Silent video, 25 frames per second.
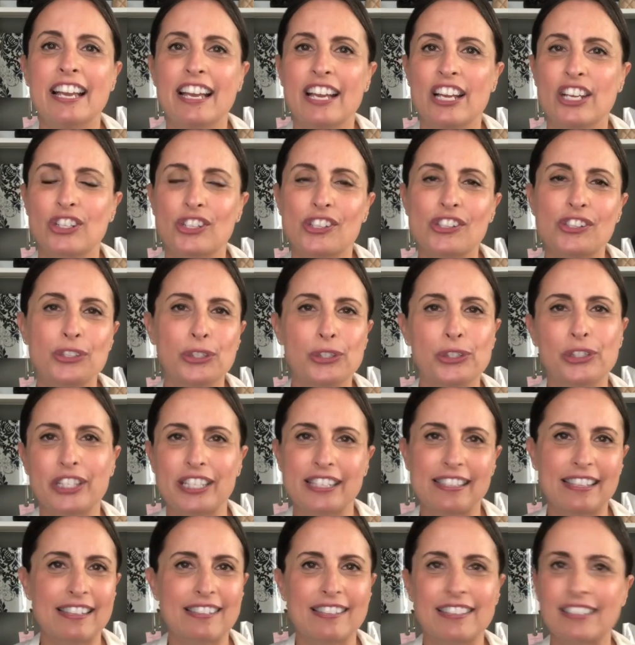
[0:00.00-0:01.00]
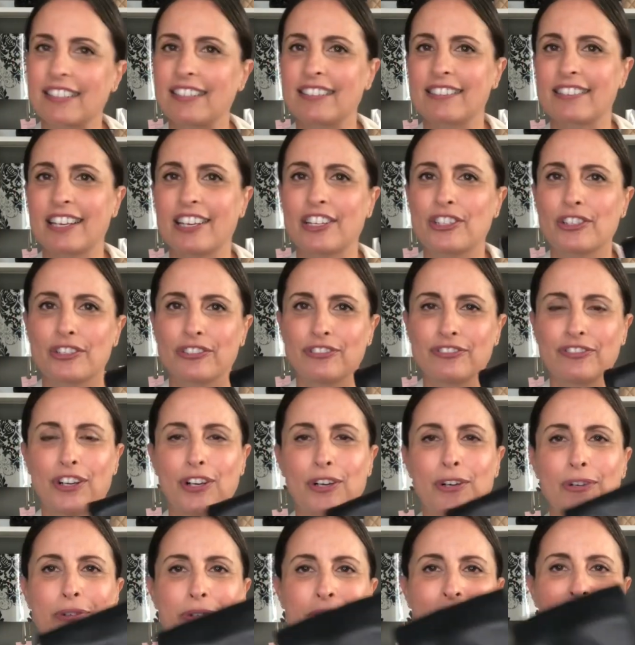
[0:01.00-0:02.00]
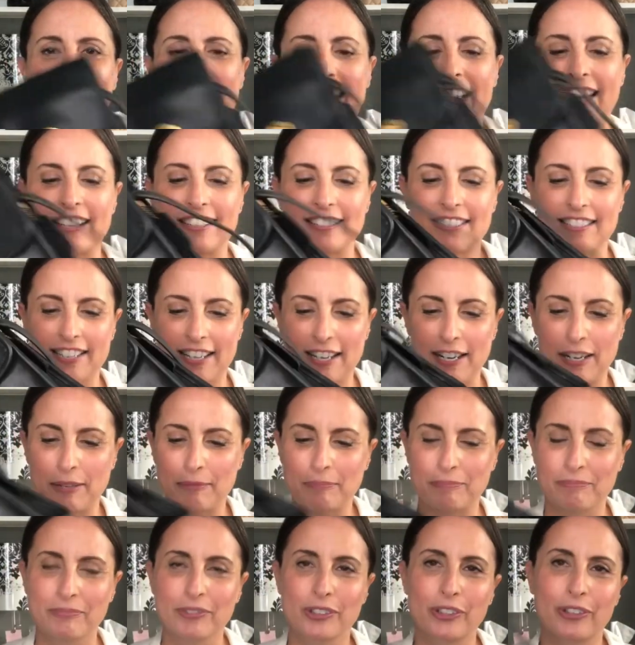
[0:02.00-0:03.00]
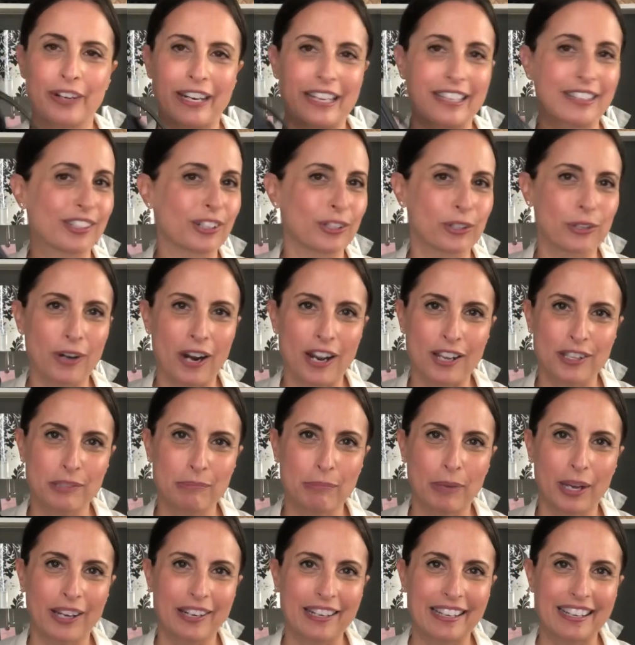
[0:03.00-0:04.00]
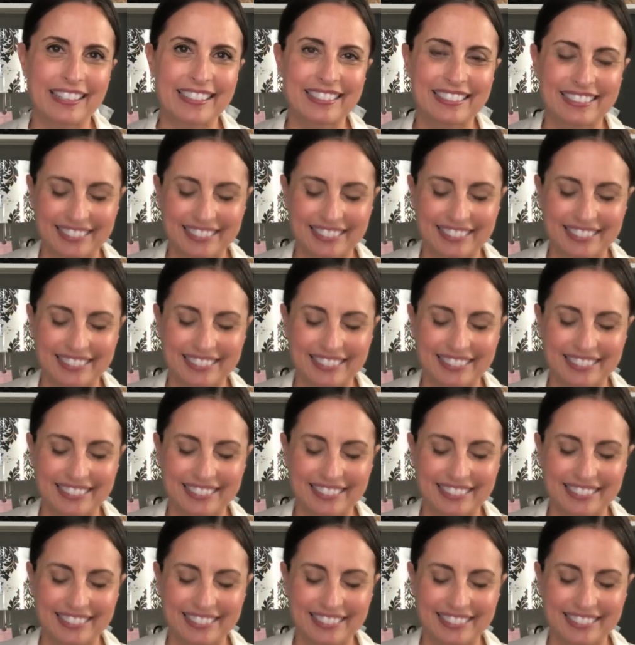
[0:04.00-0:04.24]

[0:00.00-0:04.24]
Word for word: just your necessities and your phone, and um, great little crossbody.